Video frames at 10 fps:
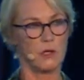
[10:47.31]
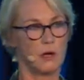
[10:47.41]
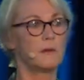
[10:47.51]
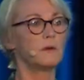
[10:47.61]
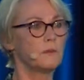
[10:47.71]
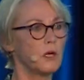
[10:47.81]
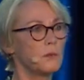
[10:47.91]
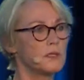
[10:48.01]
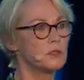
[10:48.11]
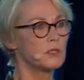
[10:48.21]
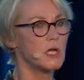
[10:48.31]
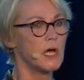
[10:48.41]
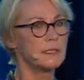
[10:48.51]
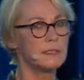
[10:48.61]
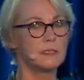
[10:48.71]
and we work with
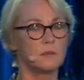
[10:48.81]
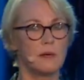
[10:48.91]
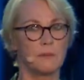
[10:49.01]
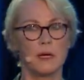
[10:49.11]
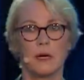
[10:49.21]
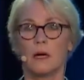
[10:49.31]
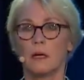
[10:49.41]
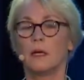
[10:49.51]
societies where we are,